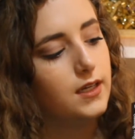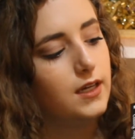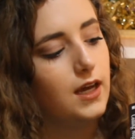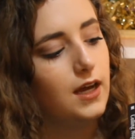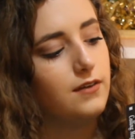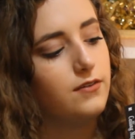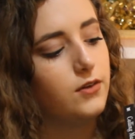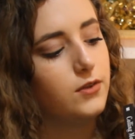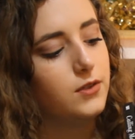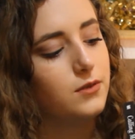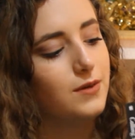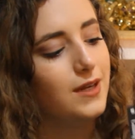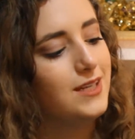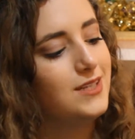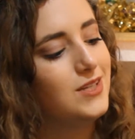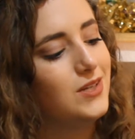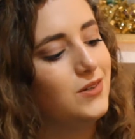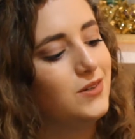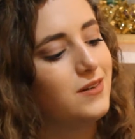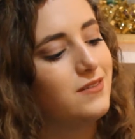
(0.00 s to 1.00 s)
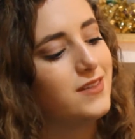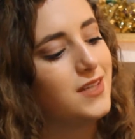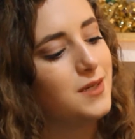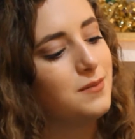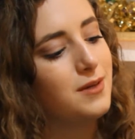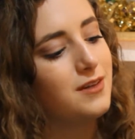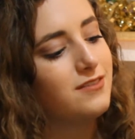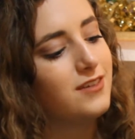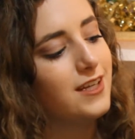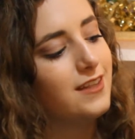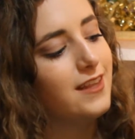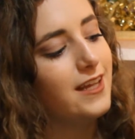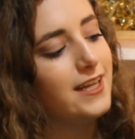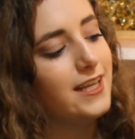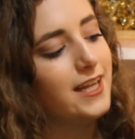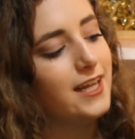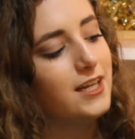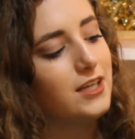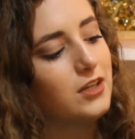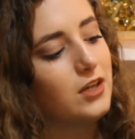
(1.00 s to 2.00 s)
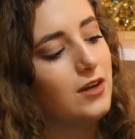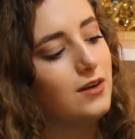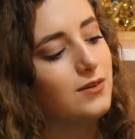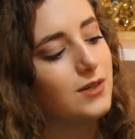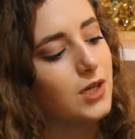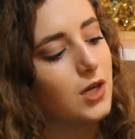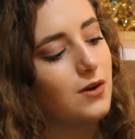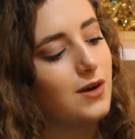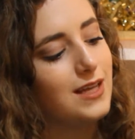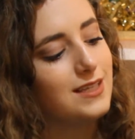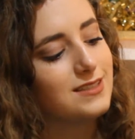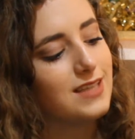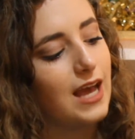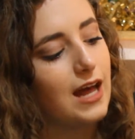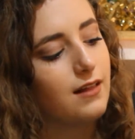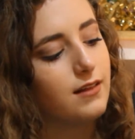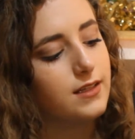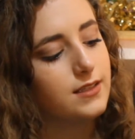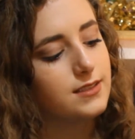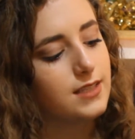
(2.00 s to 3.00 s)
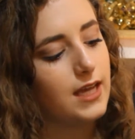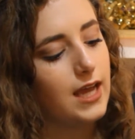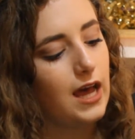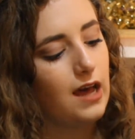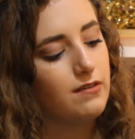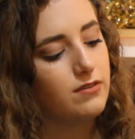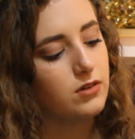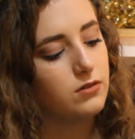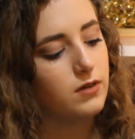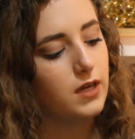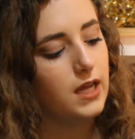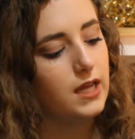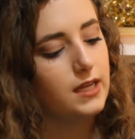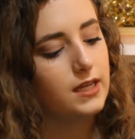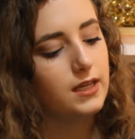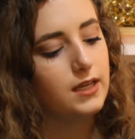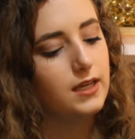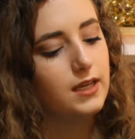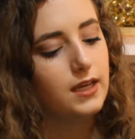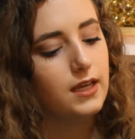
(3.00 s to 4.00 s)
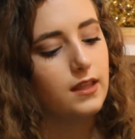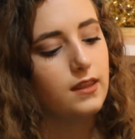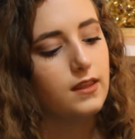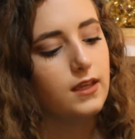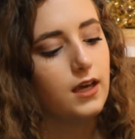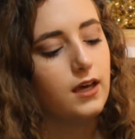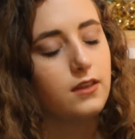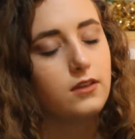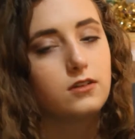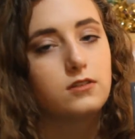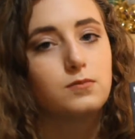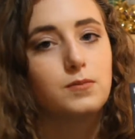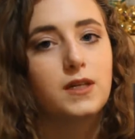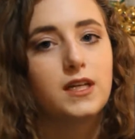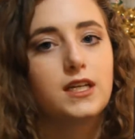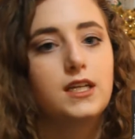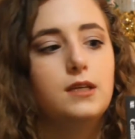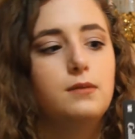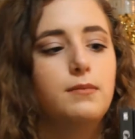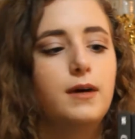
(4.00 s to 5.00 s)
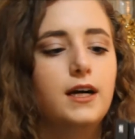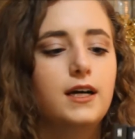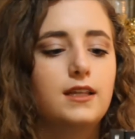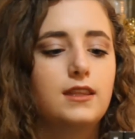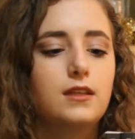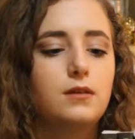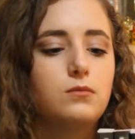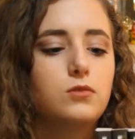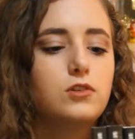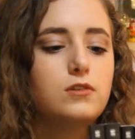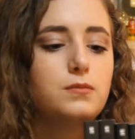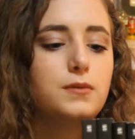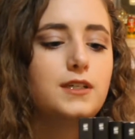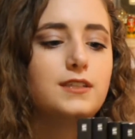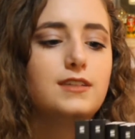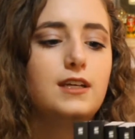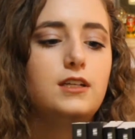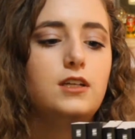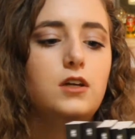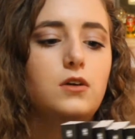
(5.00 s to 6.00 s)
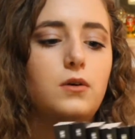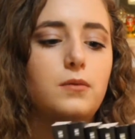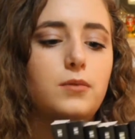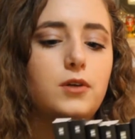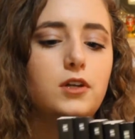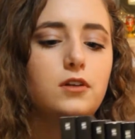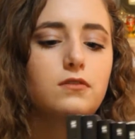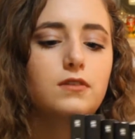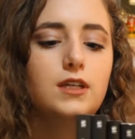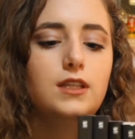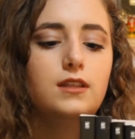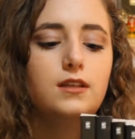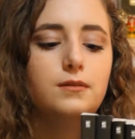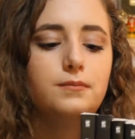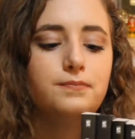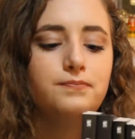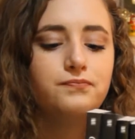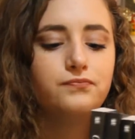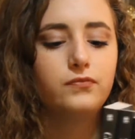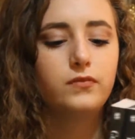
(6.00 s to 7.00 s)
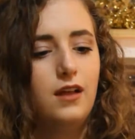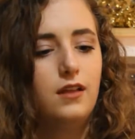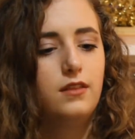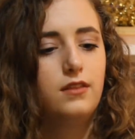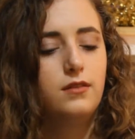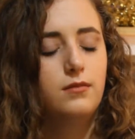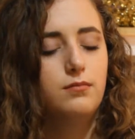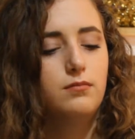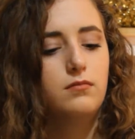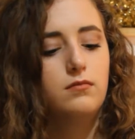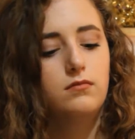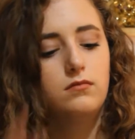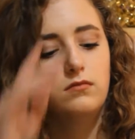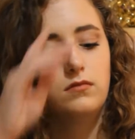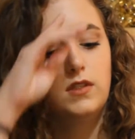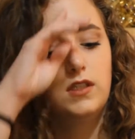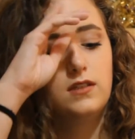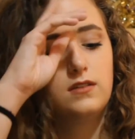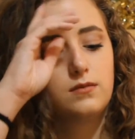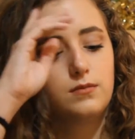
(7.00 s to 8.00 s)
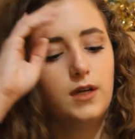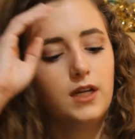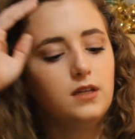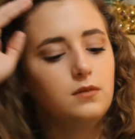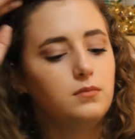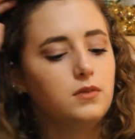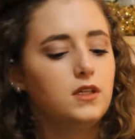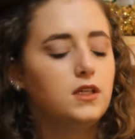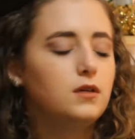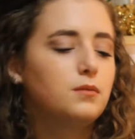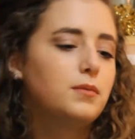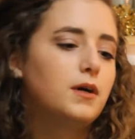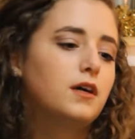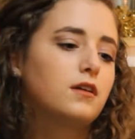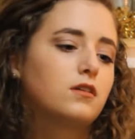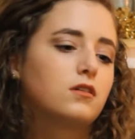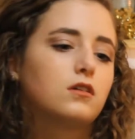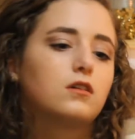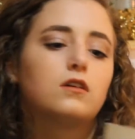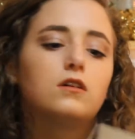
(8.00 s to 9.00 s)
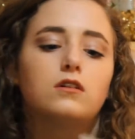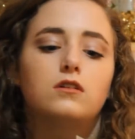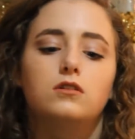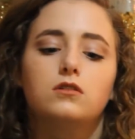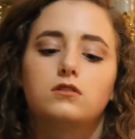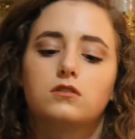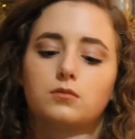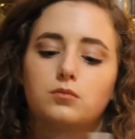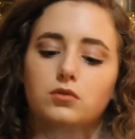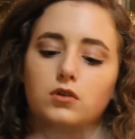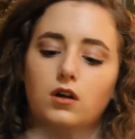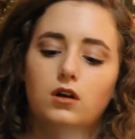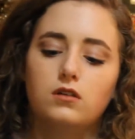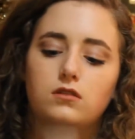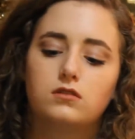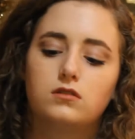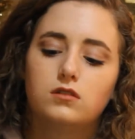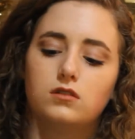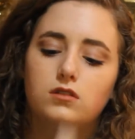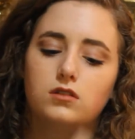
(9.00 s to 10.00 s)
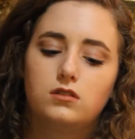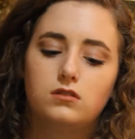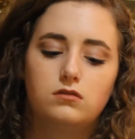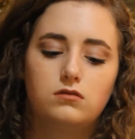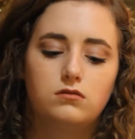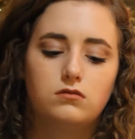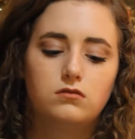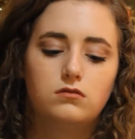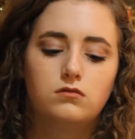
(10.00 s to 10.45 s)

I've only read two of them. I've read Letting It Go and Go Ask Alice. I haven't read the others, but I keep buying them just because I know I'm going to read them. This might be about a girl who's a prostitute.